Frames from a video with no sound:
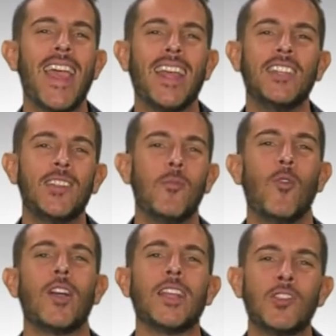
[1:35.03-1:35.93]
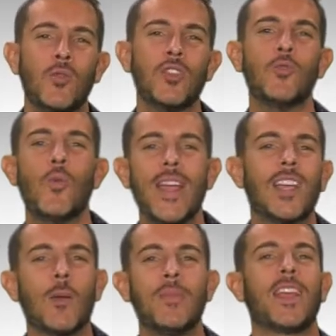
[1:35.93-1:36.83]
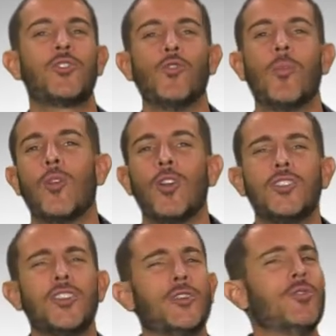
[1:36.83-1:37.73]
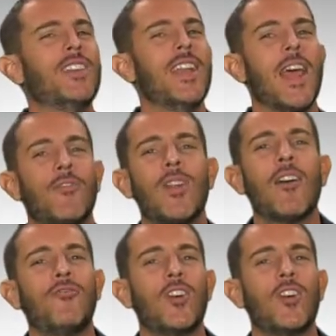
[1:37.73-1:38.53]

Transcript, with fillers: end to mornings where you wake up next to a person you'd never have